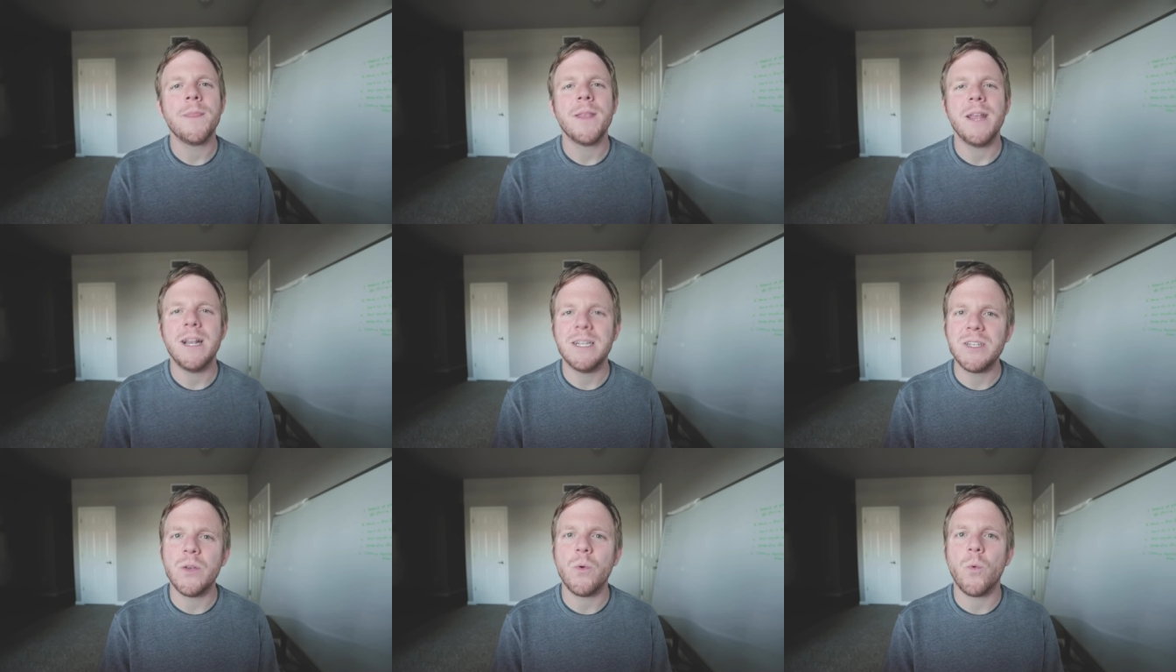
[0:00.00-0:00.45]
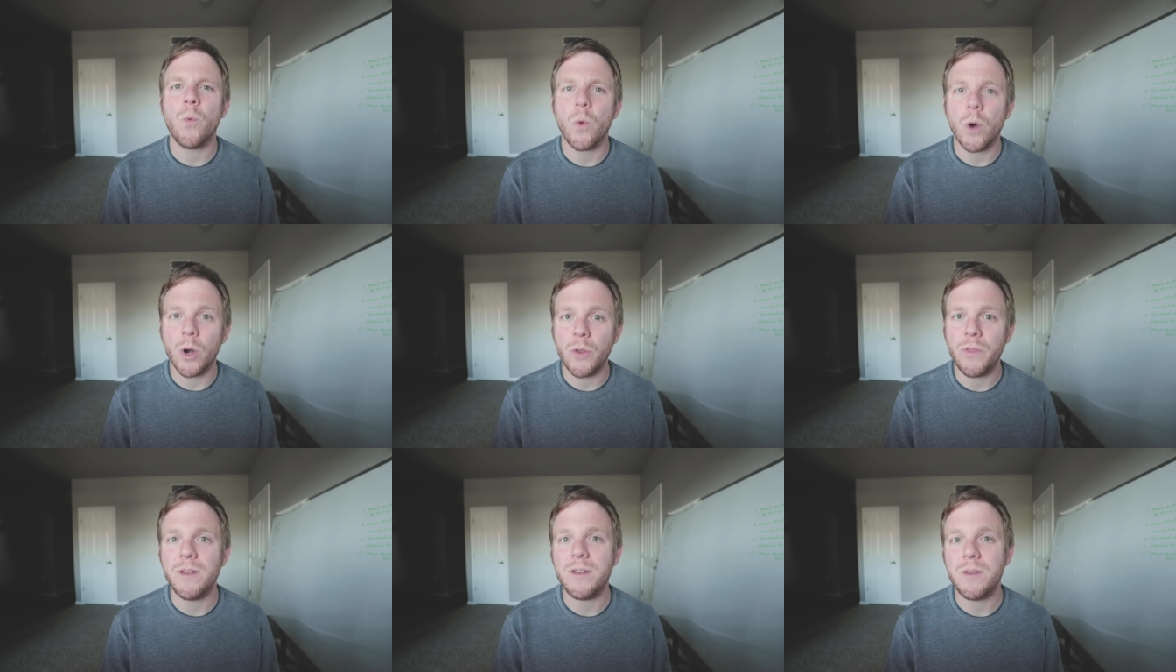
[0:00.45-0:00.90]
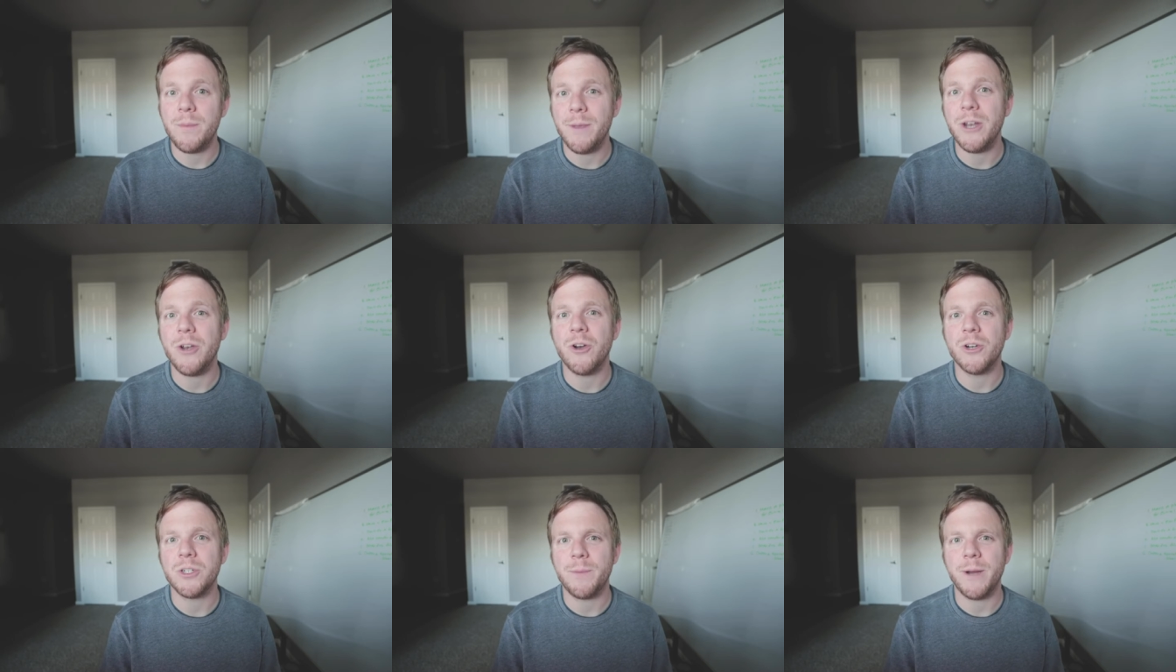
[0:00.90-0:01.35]
Is it worth it to
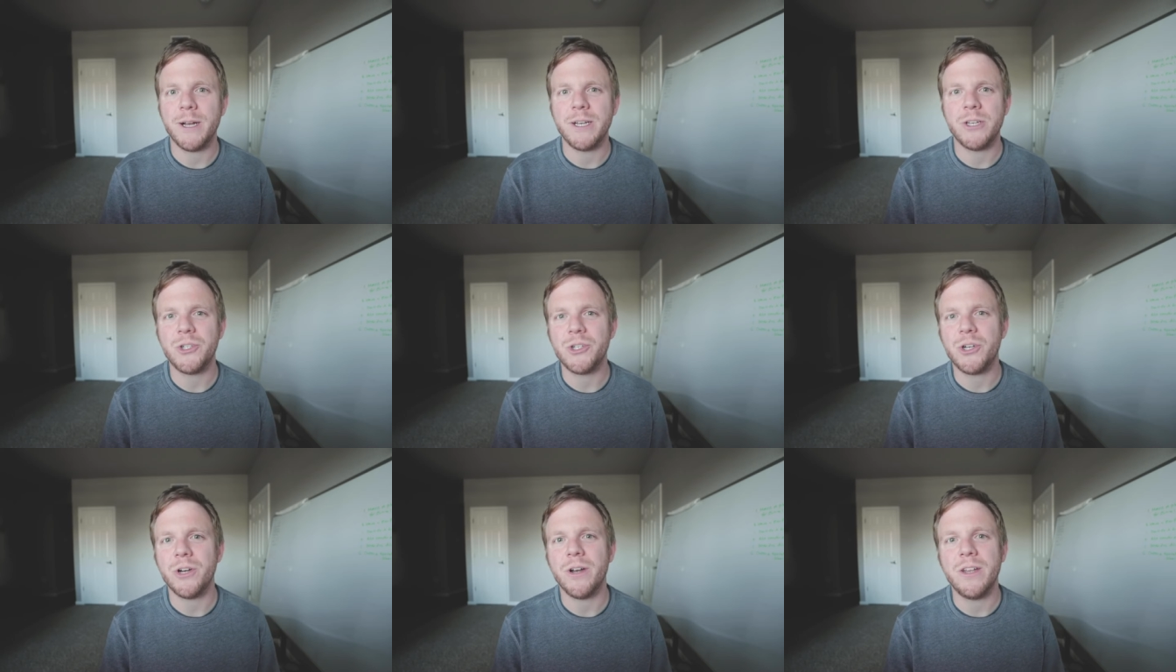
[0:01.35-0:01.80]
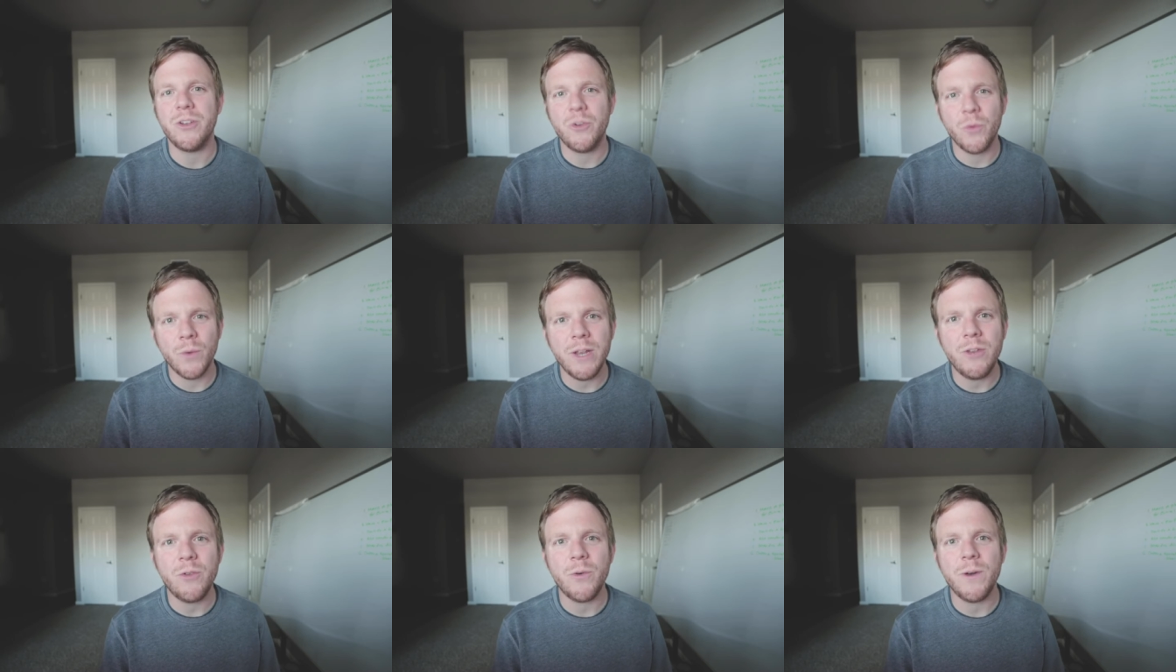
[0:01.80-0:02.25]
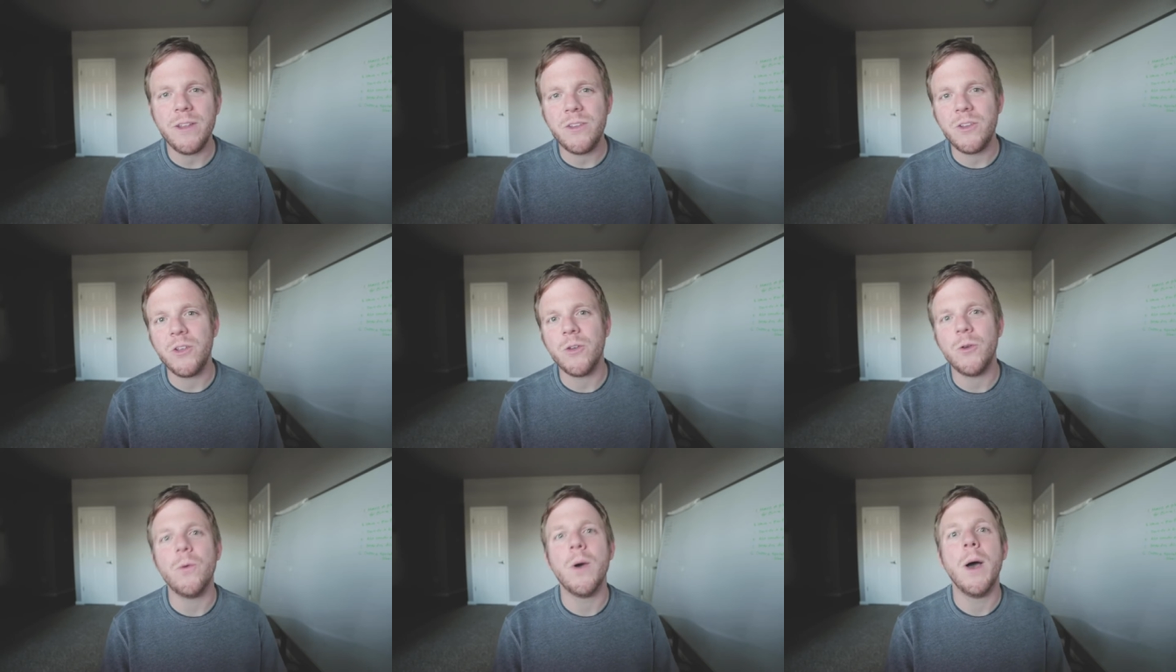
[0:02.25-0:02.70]
be a nurse practitioner in
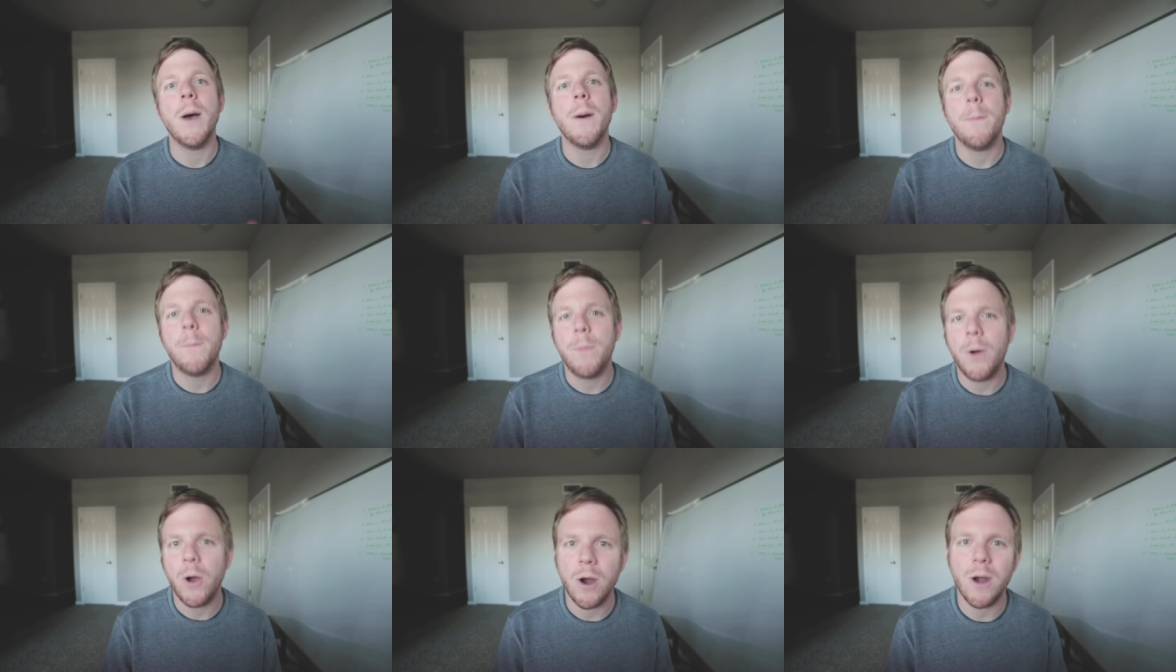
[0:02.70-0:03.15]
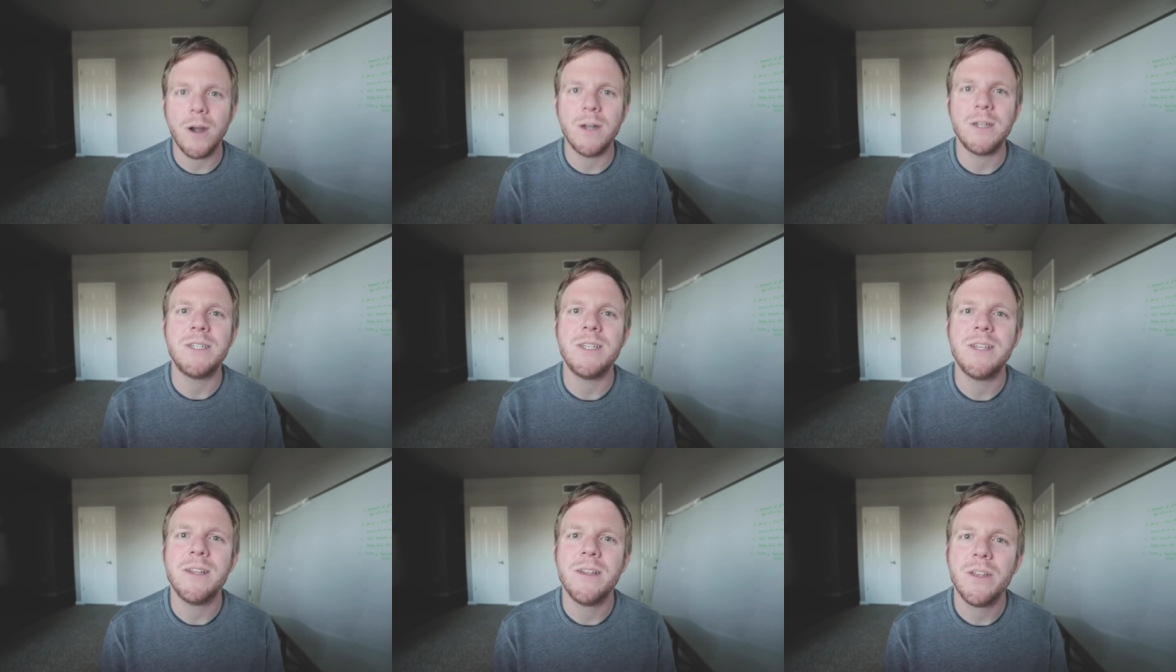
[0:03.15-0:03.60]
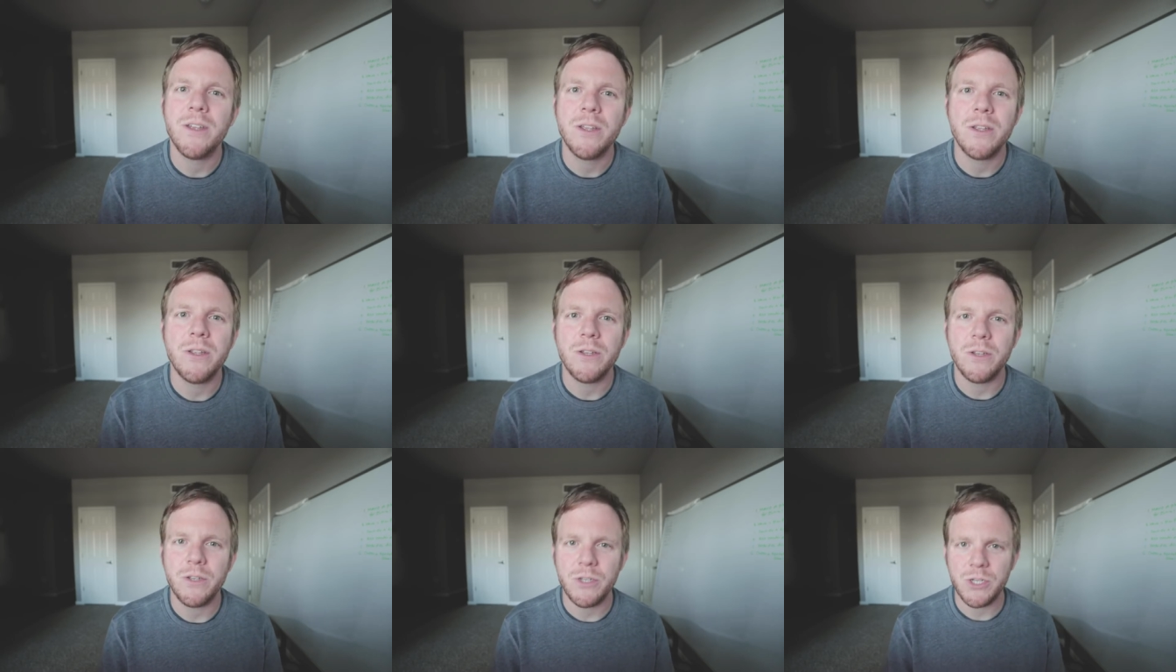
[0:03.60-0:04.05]
2022, part
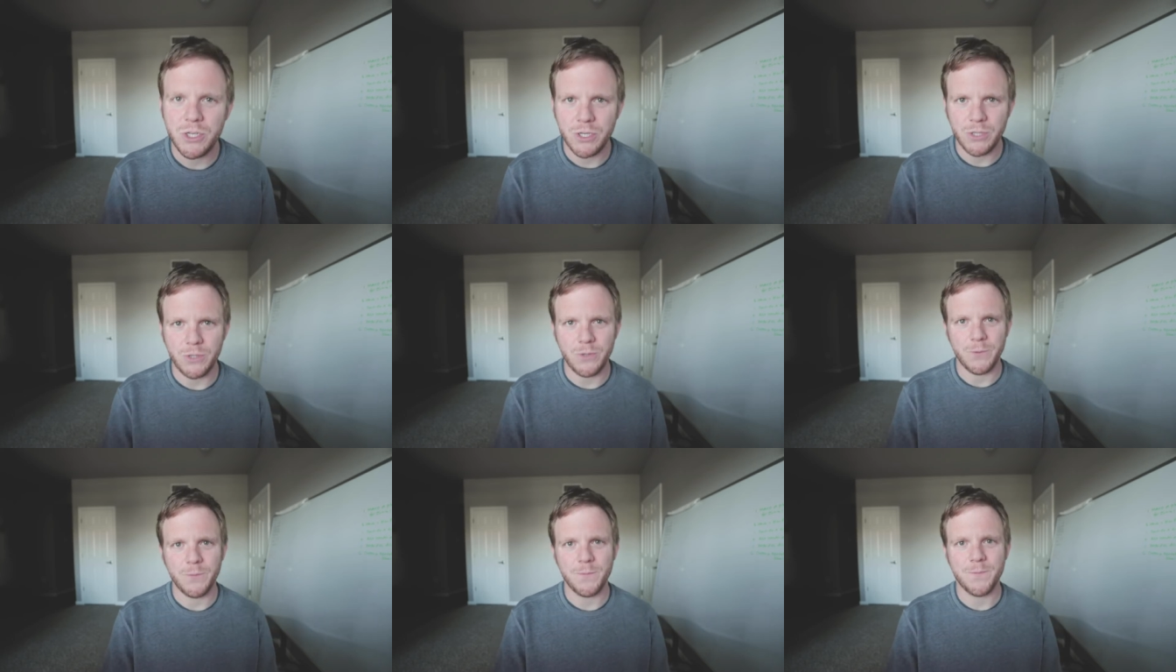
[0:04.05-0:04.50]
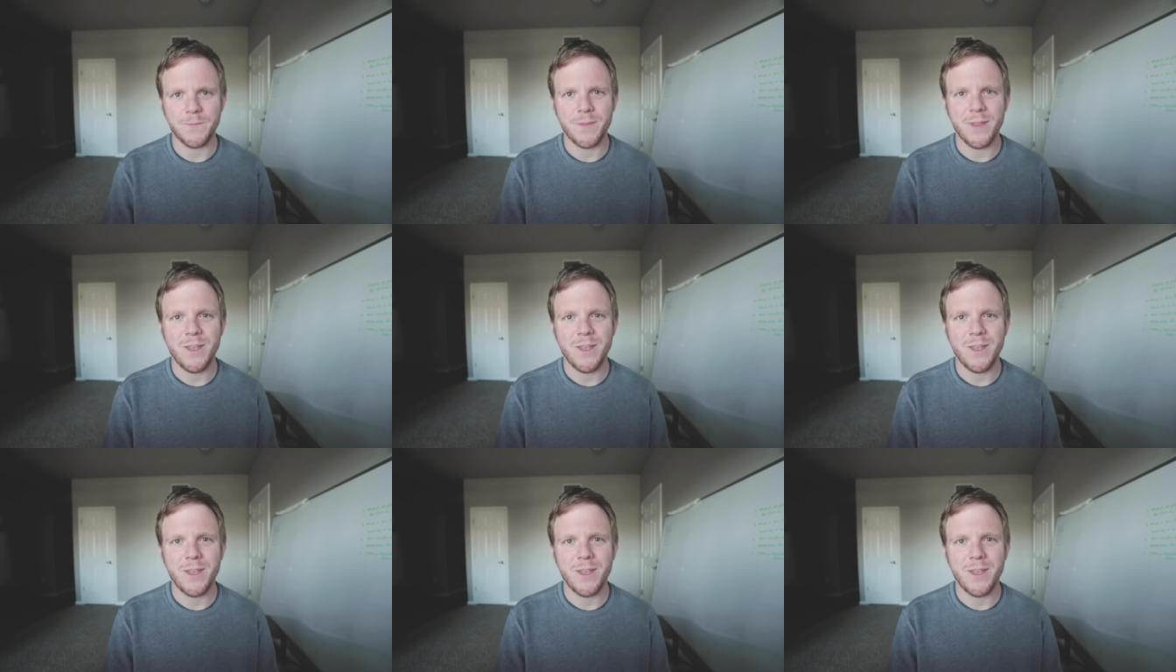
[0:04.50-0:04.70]
two?